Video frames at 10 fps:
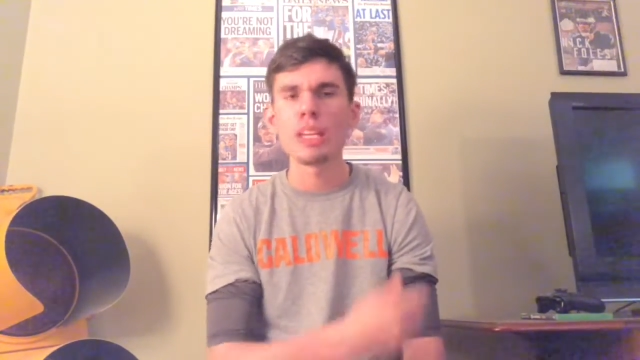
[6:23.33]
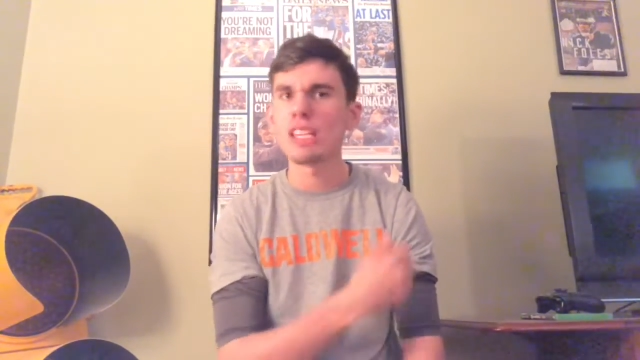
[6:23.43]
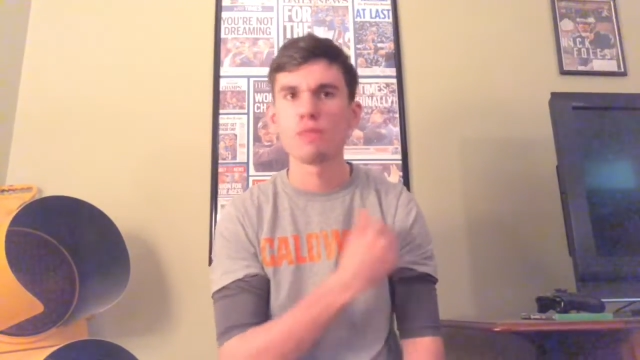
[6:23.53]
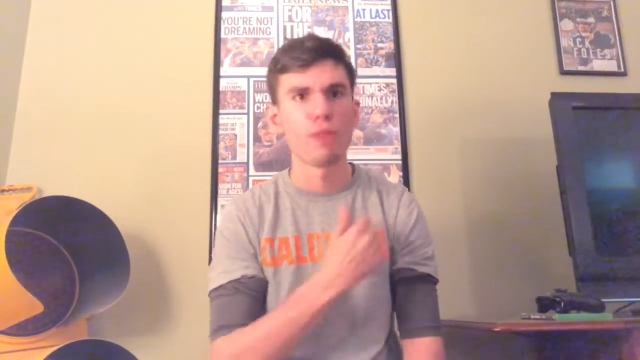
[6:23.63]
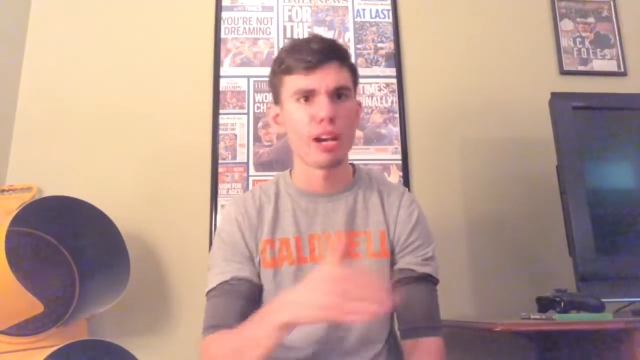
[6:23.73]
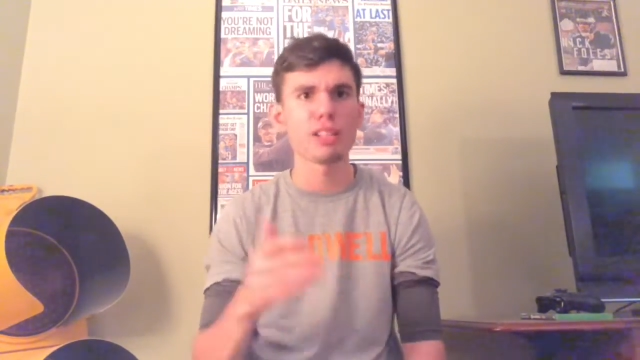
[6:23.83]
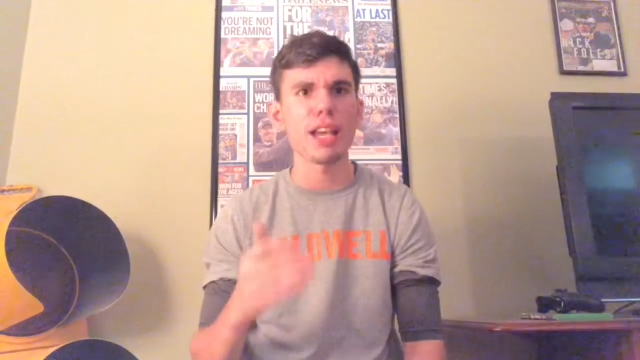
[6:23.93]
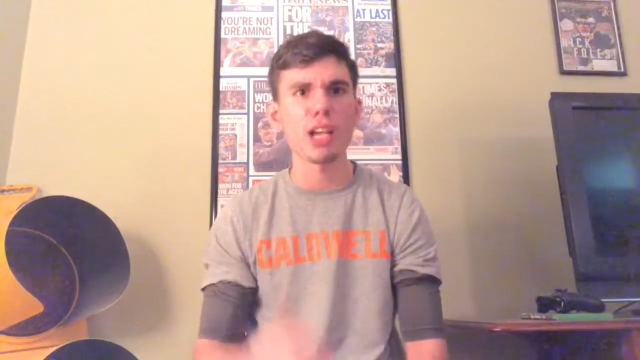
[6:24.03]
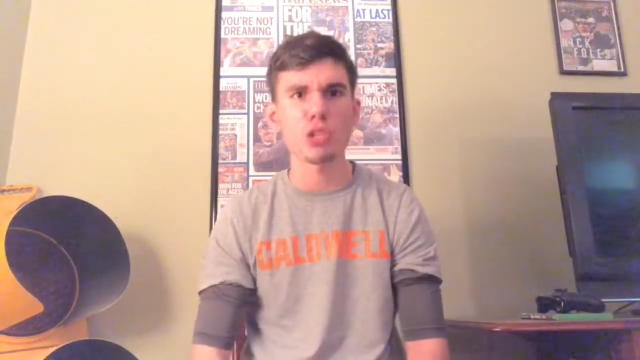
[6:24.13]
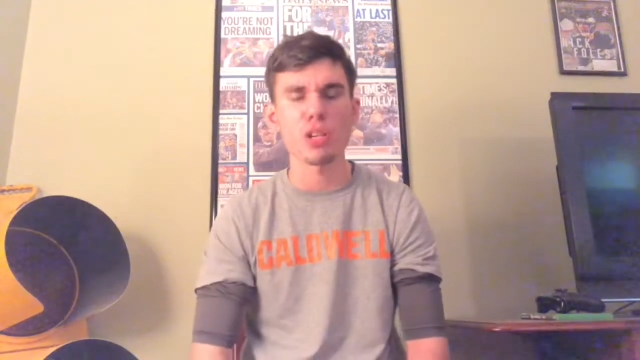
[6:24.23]
He's very
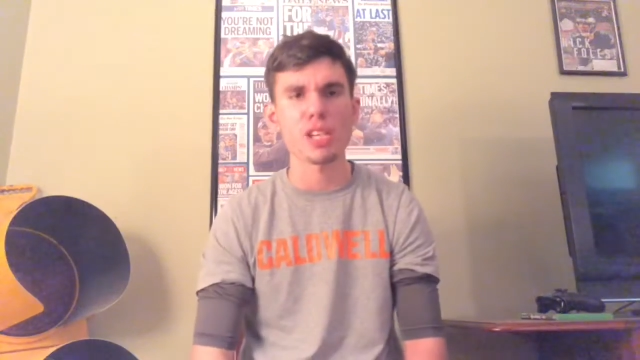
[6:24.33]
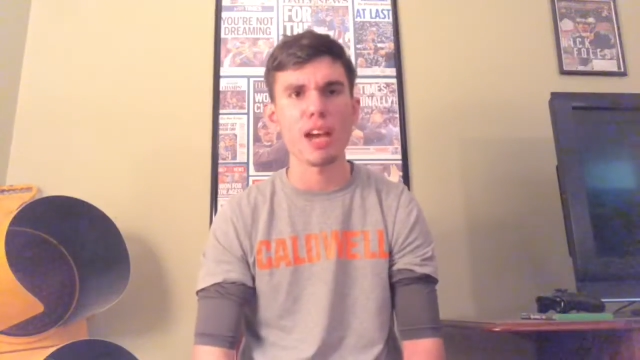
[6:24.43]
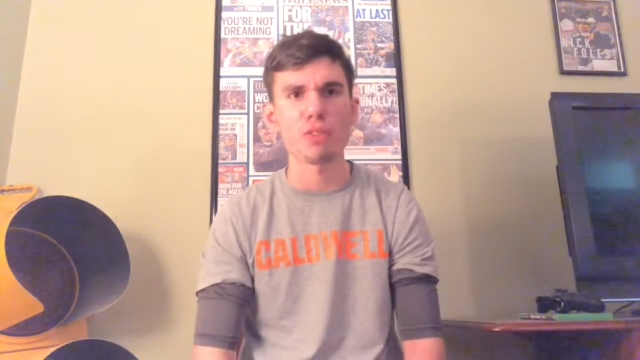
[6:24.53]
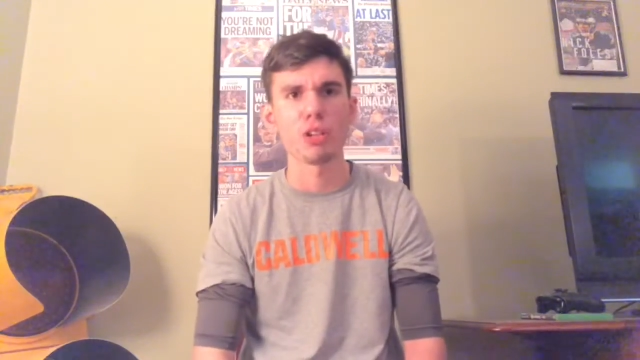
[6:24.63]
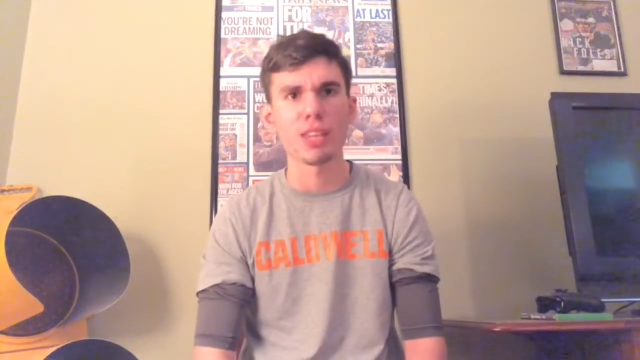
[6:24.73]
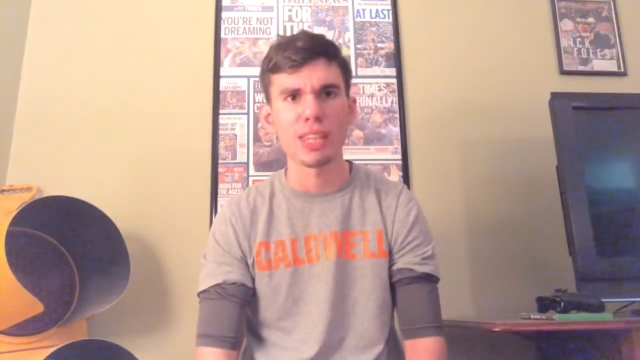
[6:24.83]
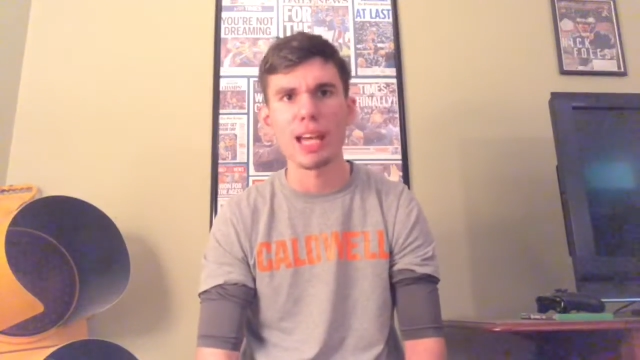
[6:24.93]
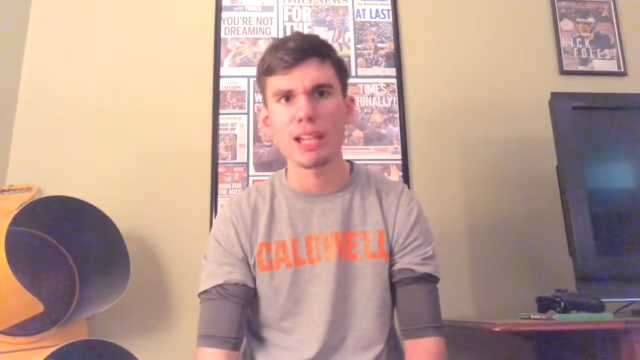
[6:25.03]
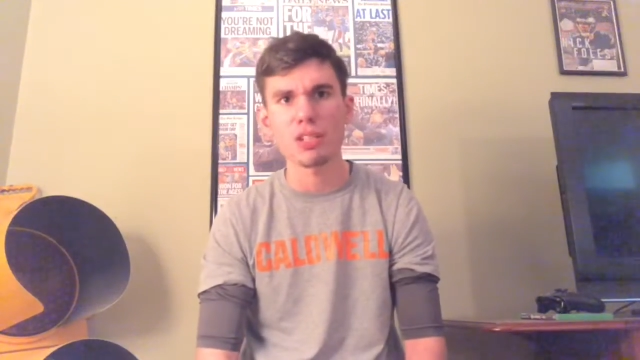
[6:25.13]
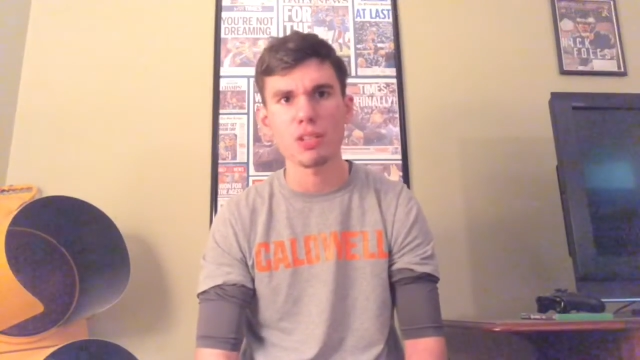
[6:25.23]
dangerous after the
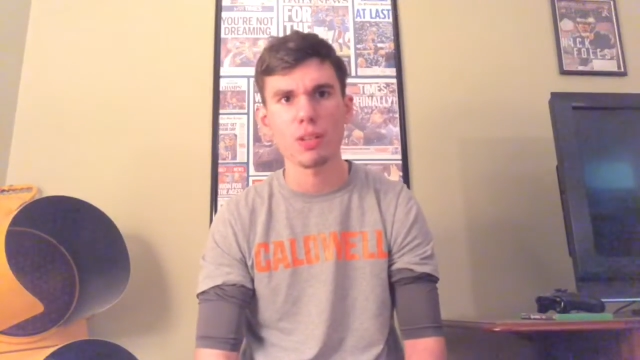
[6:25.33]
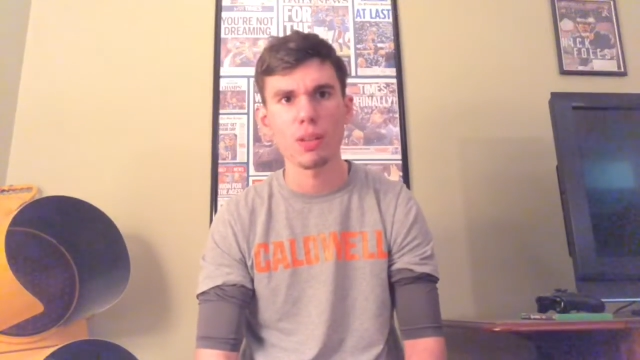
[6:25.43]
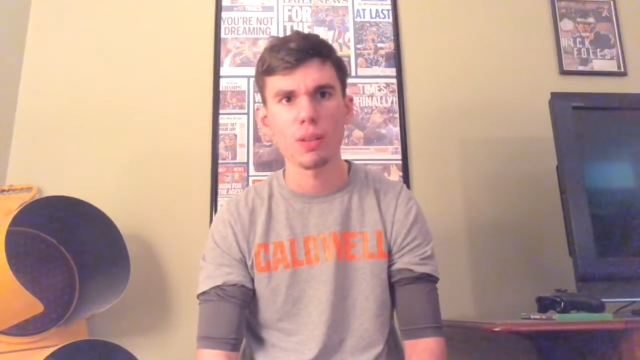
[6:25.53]
catch.